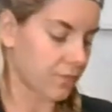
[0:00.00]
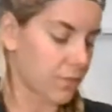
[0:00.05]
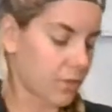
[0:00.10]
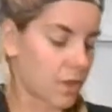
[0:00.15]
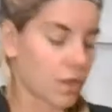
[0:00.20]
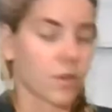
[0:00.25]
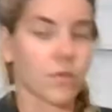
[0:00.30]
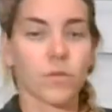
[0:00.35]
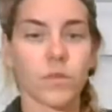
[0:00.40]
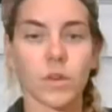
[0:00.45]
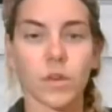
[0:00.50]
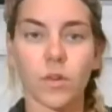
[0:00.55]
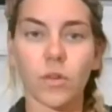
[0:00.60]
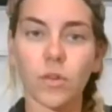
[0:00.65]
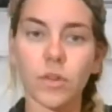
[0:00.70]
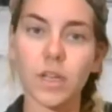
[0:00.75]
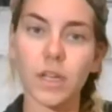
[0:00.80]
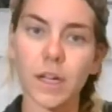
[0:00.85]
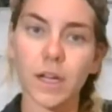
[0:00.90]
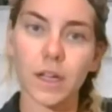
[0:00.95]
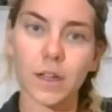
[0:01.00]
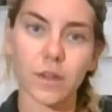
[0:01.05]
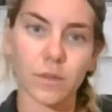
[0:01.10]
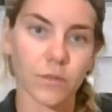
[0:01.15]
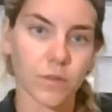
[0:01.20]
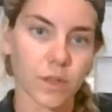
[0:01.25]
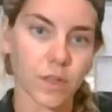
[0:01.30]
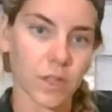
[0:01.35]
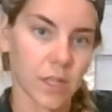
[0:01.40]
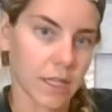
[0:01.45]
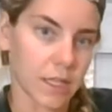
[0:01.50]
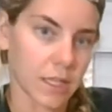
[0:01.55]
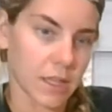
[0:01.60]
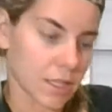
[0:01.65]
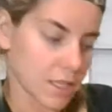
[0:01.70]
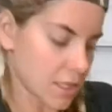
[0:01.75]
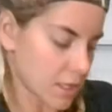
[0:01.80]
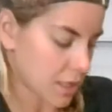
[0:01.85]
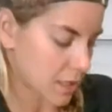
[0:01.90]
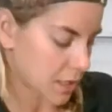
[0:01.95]
you would hold it on the wood like
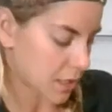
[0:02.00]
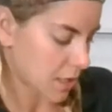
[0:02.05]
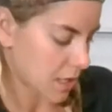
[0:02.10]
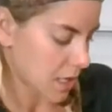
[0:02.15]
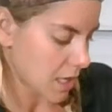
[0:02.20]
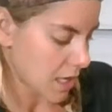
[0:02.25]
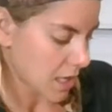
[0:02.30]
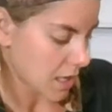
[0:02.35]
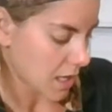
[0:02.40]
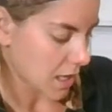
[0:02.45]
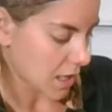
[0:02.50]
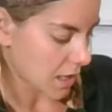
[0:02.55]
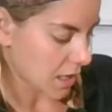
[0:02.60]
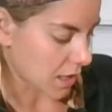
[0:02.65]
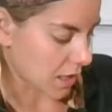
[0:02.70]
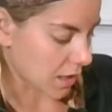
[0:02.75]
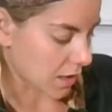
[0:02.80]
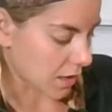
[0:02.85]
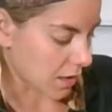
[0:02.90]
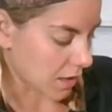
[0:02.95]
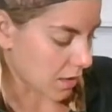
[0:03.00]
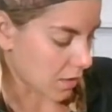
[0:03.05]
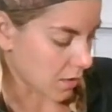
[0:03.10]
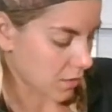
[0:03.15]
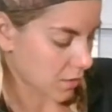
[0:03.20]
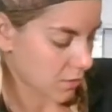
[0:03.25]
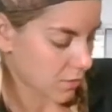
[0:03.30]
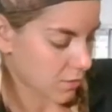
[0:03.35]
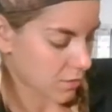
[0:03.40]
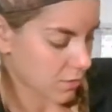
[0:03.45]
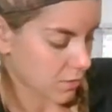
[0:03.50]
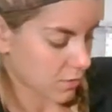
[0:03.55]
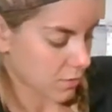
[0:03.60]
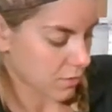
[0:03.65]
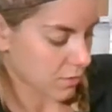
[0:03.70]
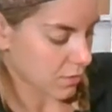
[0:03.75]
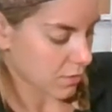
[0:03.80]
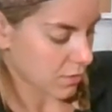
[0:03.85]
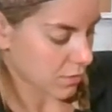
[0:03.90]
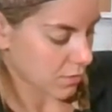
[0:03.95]
this and
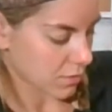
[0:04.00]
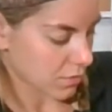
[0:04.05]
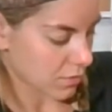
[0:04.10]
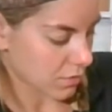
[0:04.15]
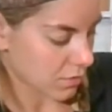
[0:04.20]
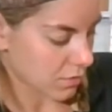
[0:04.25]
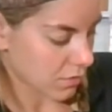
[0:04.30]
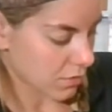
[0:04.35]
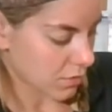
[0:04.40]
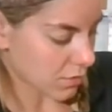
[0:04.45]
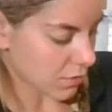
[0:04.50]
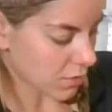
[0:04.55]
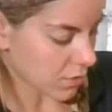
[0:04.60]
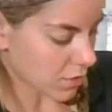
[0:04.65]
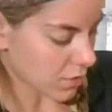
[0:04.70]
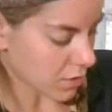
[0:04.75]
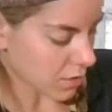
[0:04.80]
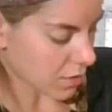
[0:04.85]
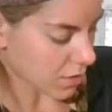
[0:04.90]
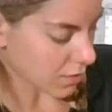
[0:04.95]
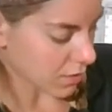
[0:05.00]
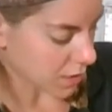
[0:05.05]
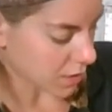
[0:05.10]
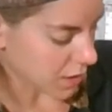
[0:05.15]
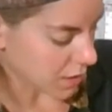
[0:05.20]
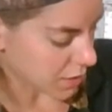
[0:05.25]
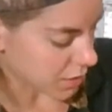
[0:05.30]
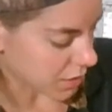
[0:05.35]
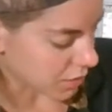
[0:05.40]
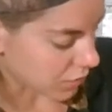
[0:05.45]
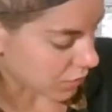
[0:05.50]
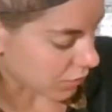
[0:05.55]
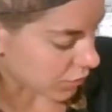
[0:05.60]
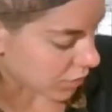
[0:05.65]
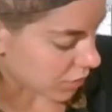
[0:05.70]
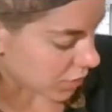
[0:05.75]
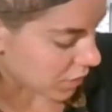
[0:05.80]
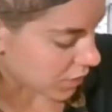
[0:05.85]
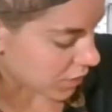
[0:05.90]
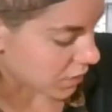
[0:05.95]
go along the edge of the
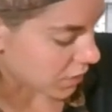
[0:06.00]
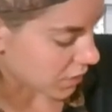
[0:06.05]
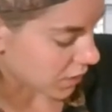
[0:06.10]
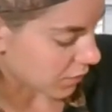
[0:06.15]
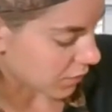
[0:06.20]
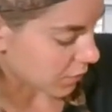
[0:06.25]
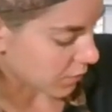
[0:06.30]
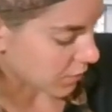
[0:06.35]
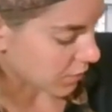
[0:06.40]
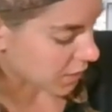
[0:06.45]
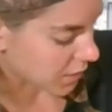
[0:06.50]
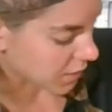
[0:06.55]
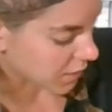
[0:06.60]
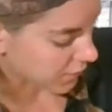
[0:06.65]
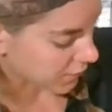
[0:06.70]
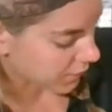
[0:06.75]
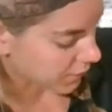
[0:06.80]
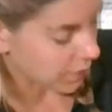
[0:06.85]
wood. Say we wanted a